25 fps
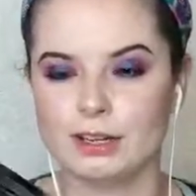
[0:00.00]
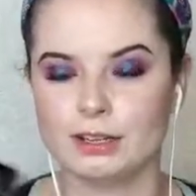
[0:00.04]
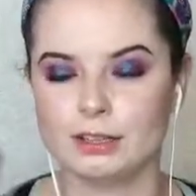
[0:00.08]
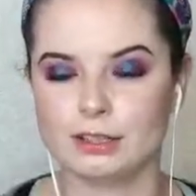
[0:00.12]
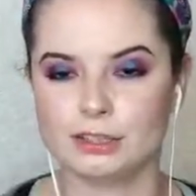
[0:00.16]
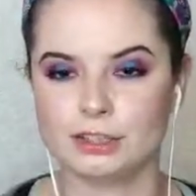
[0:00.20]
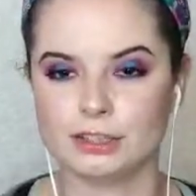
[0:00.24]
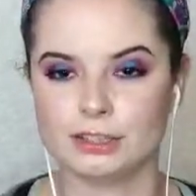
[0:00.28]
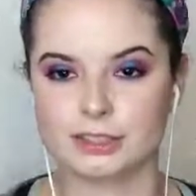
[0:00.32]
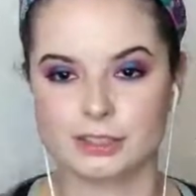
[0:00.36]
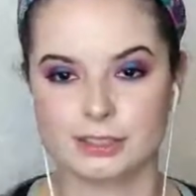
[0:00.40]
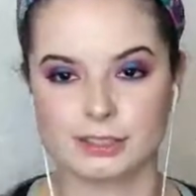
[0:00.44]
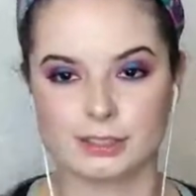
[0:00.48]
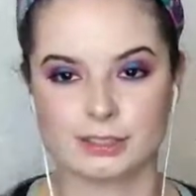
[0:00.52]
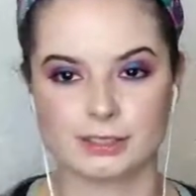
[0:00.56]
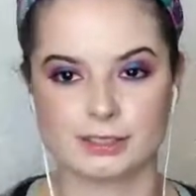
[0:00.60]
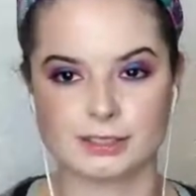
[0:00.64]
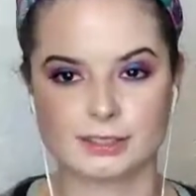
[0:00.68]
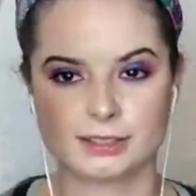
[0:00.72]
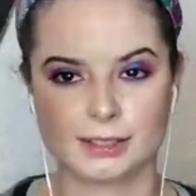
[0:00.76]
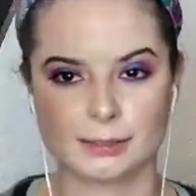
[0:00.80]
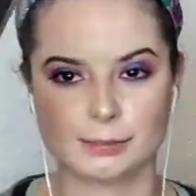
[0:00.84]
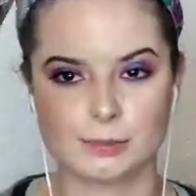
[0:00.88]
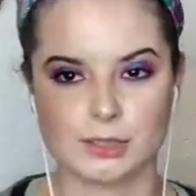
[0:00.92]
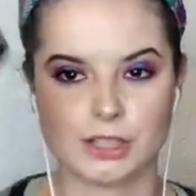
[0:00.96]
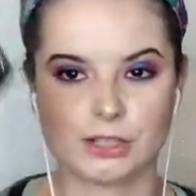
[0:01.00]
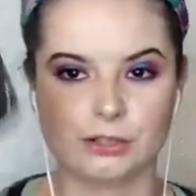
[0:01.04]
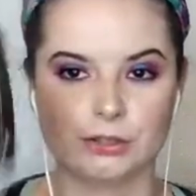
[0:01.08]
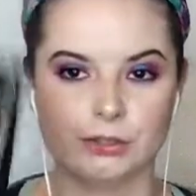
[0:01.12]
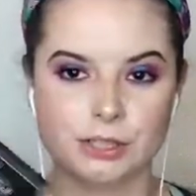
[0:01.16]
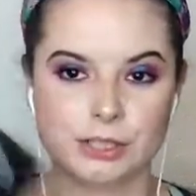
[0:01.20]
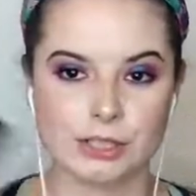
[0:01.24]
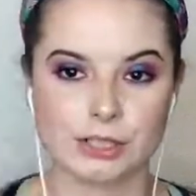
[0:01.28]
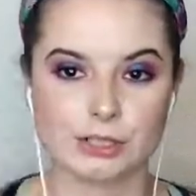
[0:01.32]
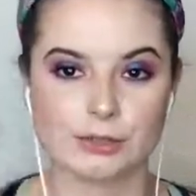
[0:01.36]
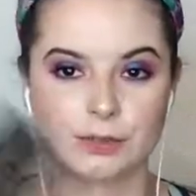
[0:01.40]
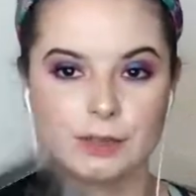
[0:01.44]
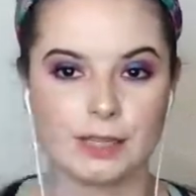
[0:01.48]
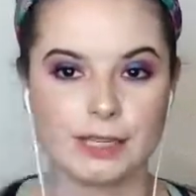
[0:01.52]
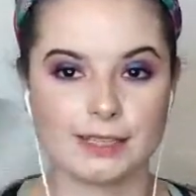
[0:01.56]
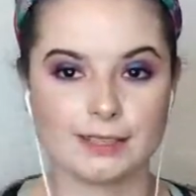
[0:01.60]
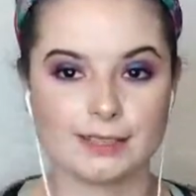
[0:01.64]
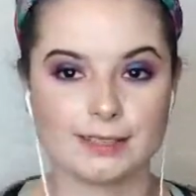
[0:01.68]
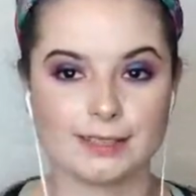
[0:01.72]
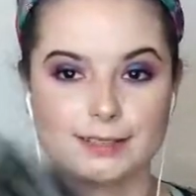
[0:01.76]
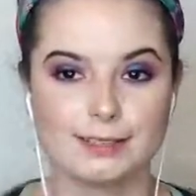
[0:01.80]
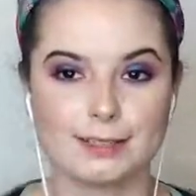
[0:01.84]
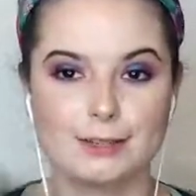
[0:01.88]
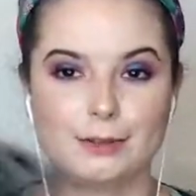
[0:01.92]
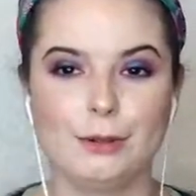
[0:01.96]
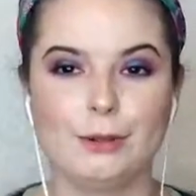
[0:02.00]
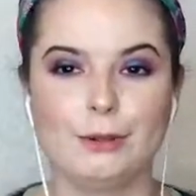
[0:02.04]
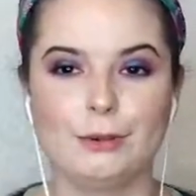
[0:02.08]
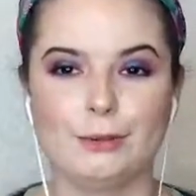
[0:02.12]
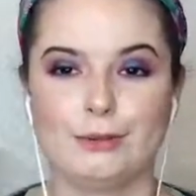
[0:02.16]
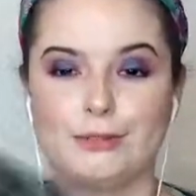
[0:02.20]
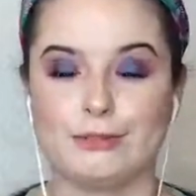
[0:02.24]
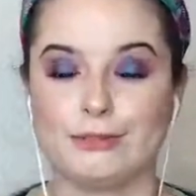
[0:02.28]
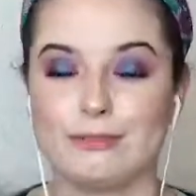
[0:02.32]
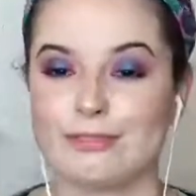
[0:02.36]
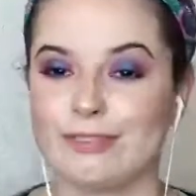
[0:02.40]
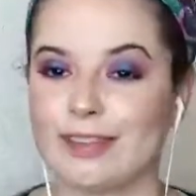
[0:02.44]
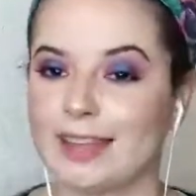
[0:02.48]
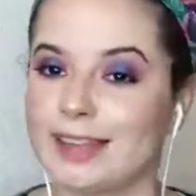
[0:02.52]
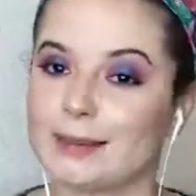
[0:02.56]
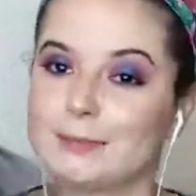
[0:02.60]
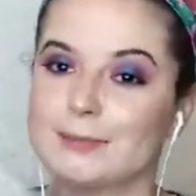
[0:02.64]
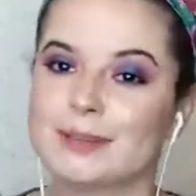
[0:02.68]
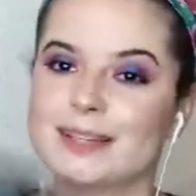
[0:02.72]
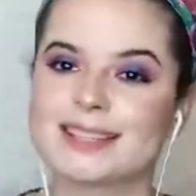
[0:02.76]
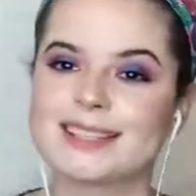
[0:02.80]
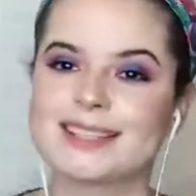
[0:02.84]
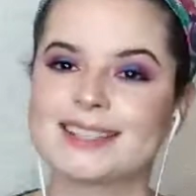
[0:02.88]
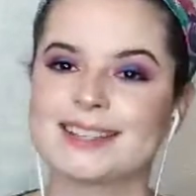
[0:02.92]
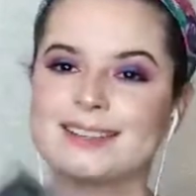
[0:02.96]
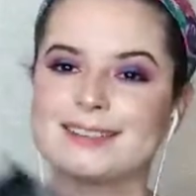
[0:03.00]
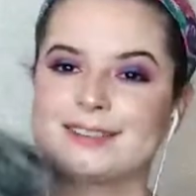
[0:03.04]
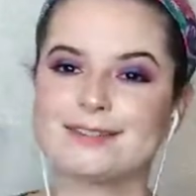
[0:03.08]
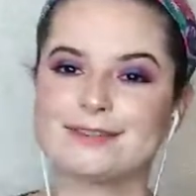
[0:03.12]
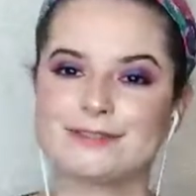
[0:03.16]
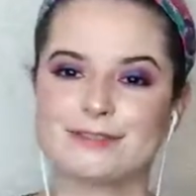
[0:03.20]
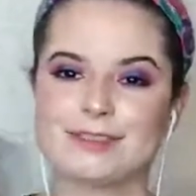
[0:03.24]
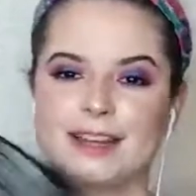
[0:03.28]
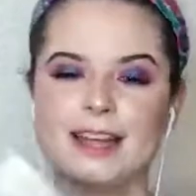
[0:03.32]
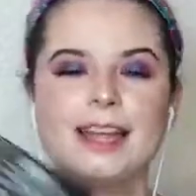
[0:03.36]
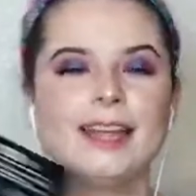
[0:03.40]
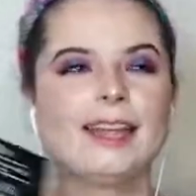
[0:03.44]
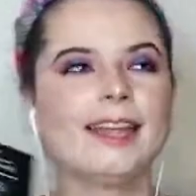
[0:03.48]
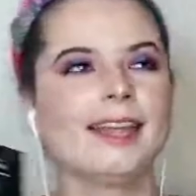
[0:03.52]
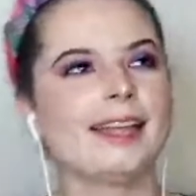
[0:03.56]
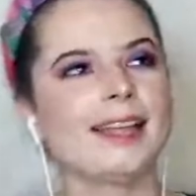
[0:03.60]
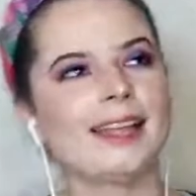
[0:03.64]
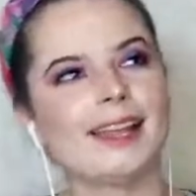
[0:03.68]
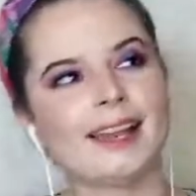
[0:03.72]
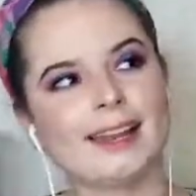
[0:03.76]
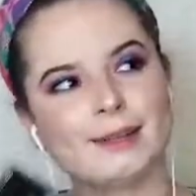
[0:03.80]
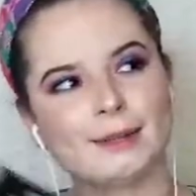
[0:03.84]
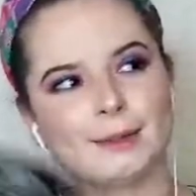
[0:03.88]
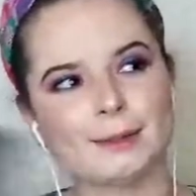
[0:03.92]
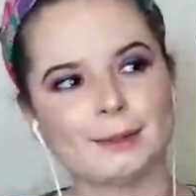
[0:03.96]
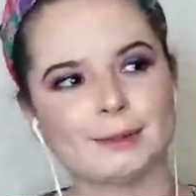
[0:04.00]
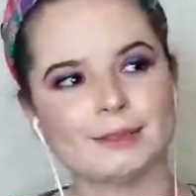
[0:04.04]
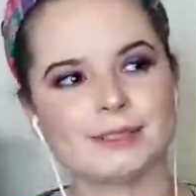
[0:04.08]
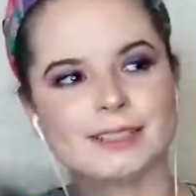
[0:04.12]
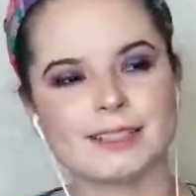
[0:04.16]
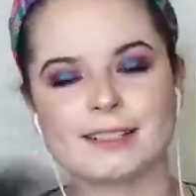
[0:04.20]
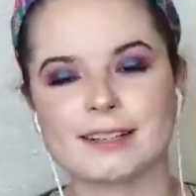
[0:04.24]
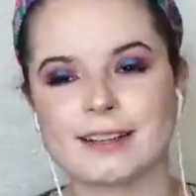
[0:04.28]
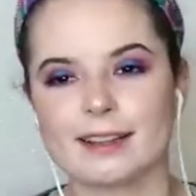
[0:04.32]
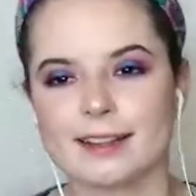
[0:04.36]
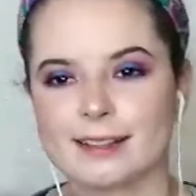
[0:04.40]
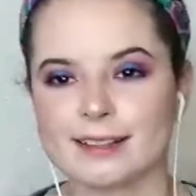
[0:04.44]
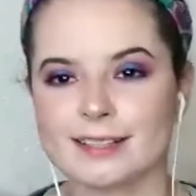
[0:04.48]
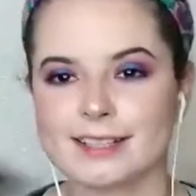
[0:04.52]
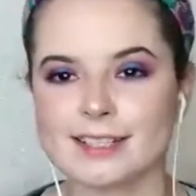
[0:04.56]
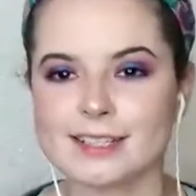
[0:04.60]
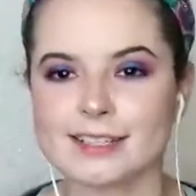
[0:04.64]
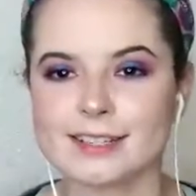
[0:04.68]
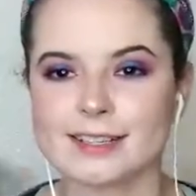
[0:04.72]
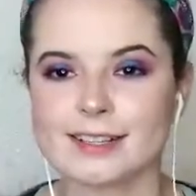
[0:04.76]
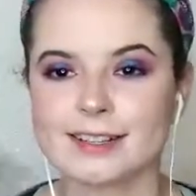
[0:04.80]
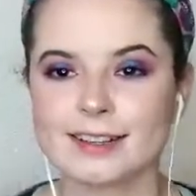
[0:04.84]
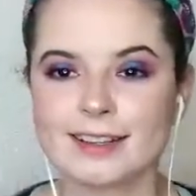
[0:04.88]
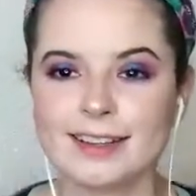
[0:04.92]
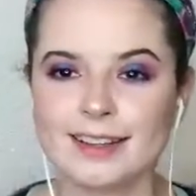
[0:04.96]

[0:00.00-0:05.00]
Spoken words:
just because I'm generally too lazy to fan myself. Hello, technology.